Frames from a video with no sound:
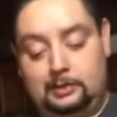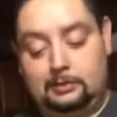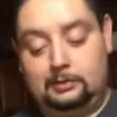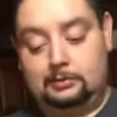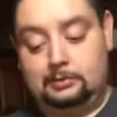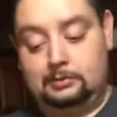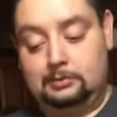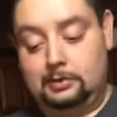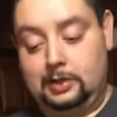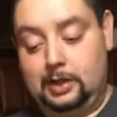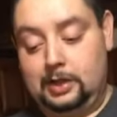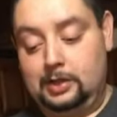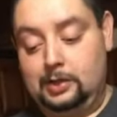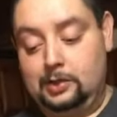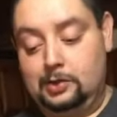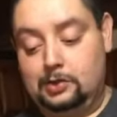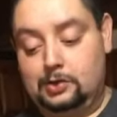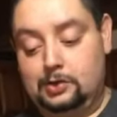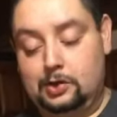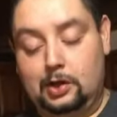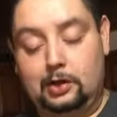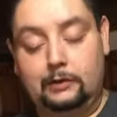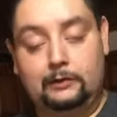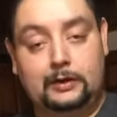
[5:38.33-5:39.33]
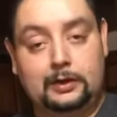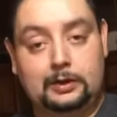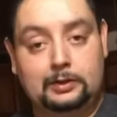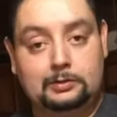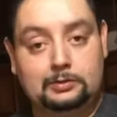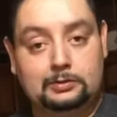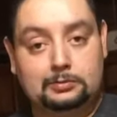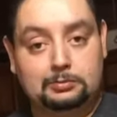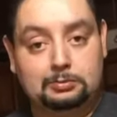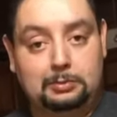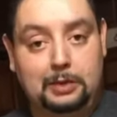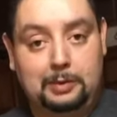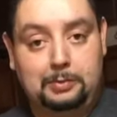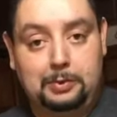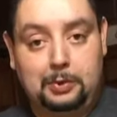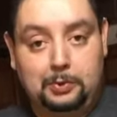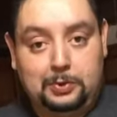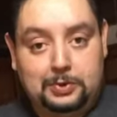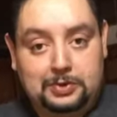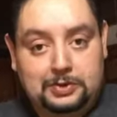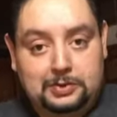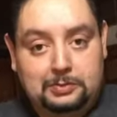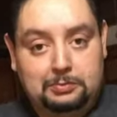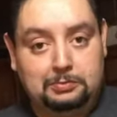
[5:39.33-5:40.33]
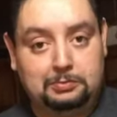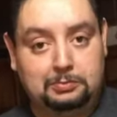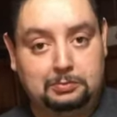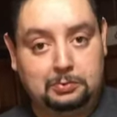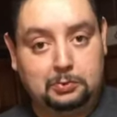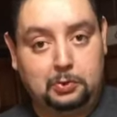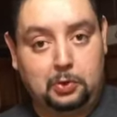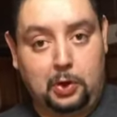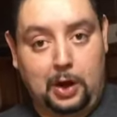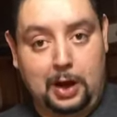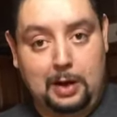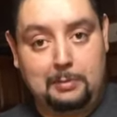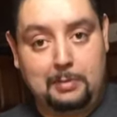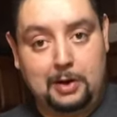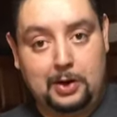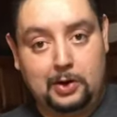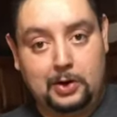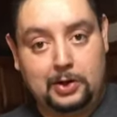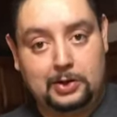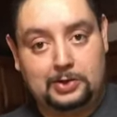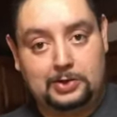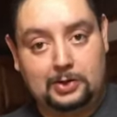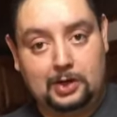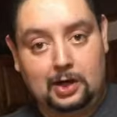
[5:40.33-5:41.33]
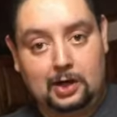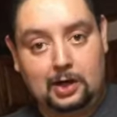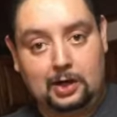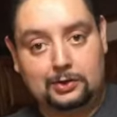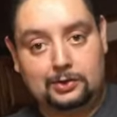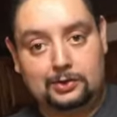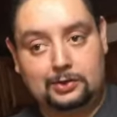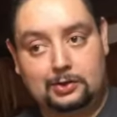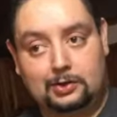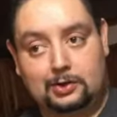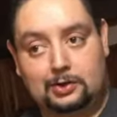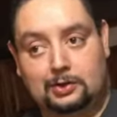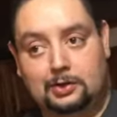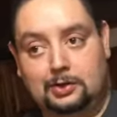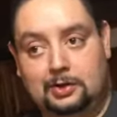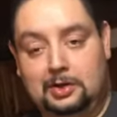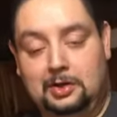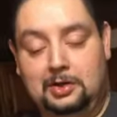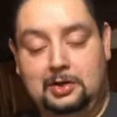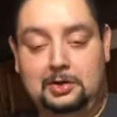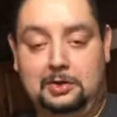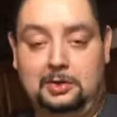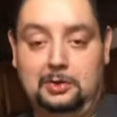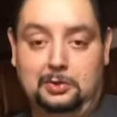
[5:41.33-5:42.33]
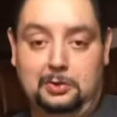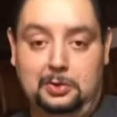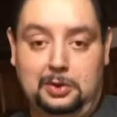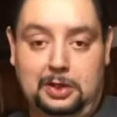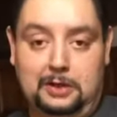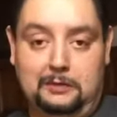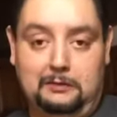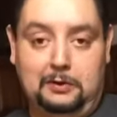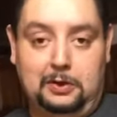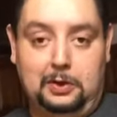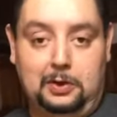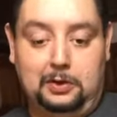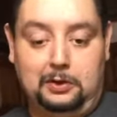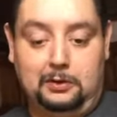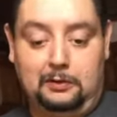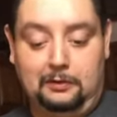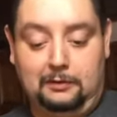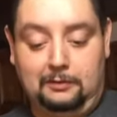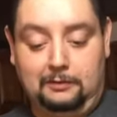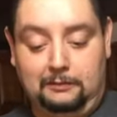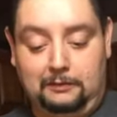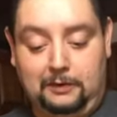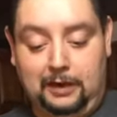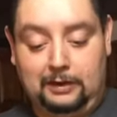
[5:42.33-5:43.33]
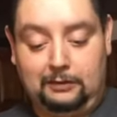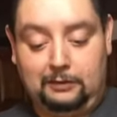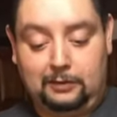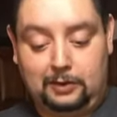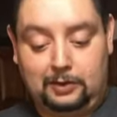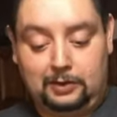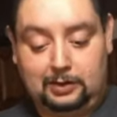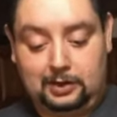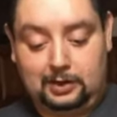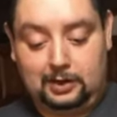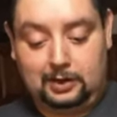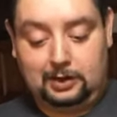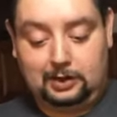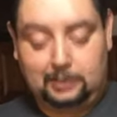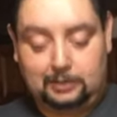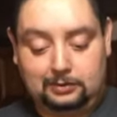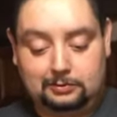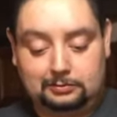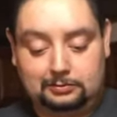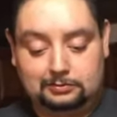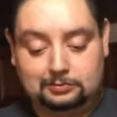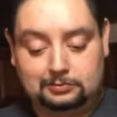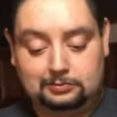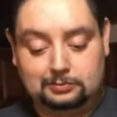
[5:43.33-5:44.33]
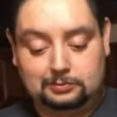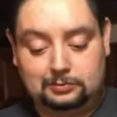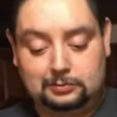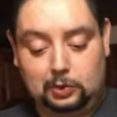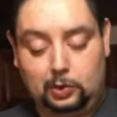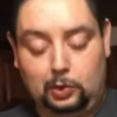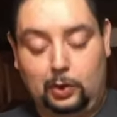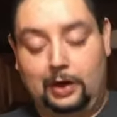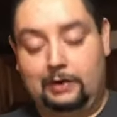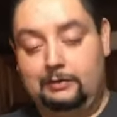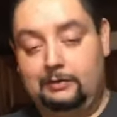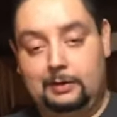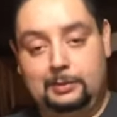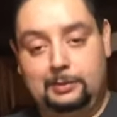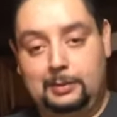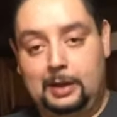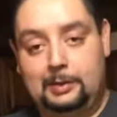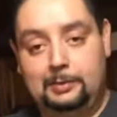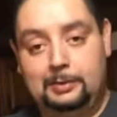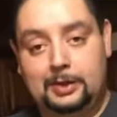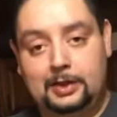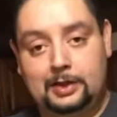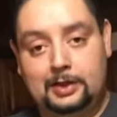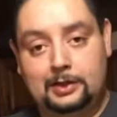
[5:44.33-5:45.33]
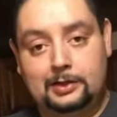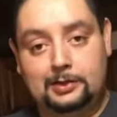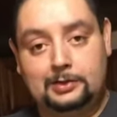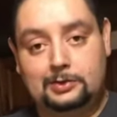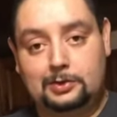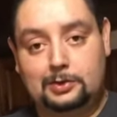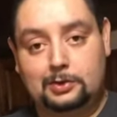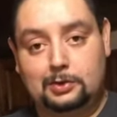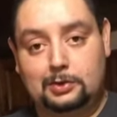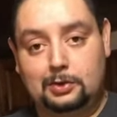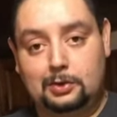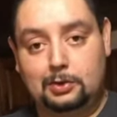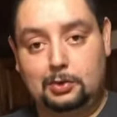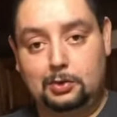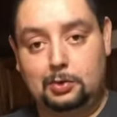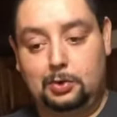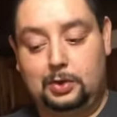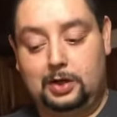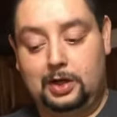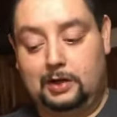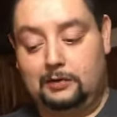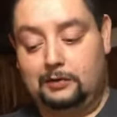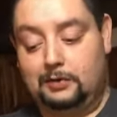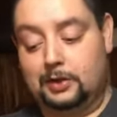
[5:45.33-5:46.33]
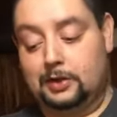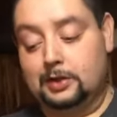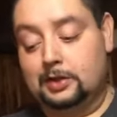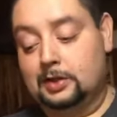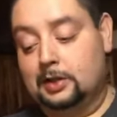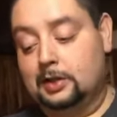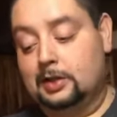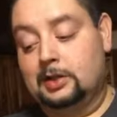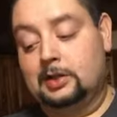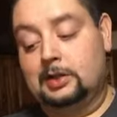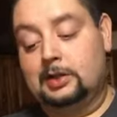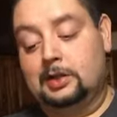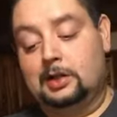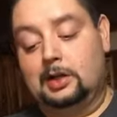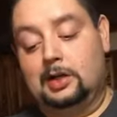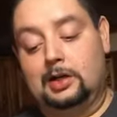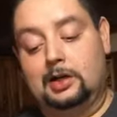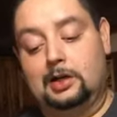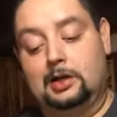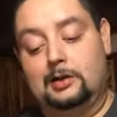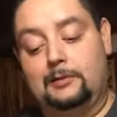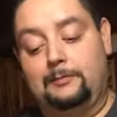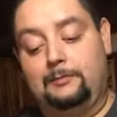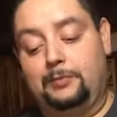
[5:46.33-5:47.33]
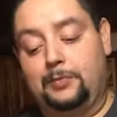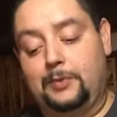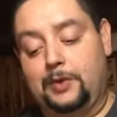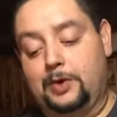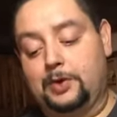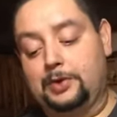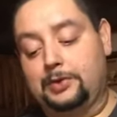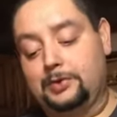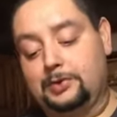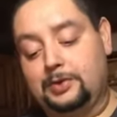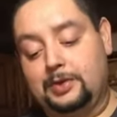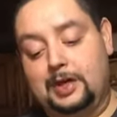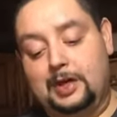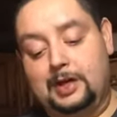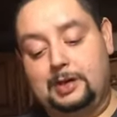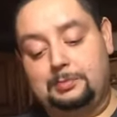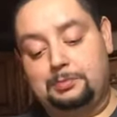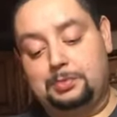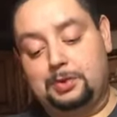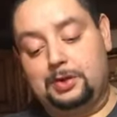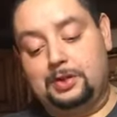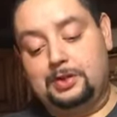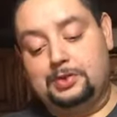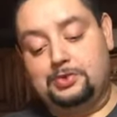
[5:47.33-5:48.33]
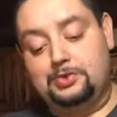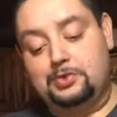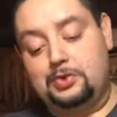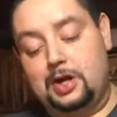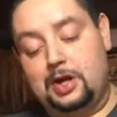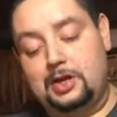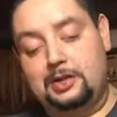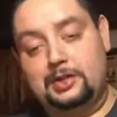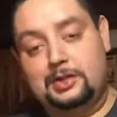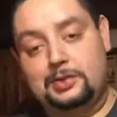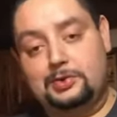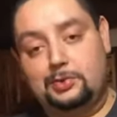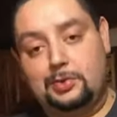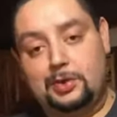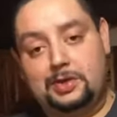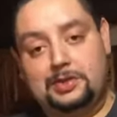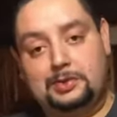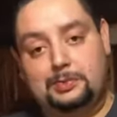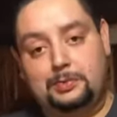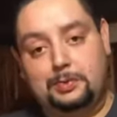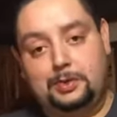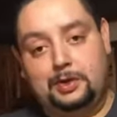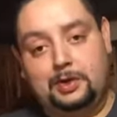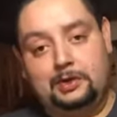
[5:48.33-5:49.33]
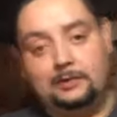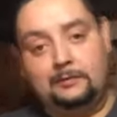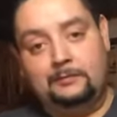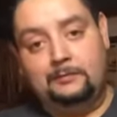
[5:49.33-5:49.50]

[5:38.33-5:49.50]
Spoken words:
then you serve it, maybe with some cranberry sauce or whatever your favorite gravy maybe is, or whatever. Other than that, please try this recipe.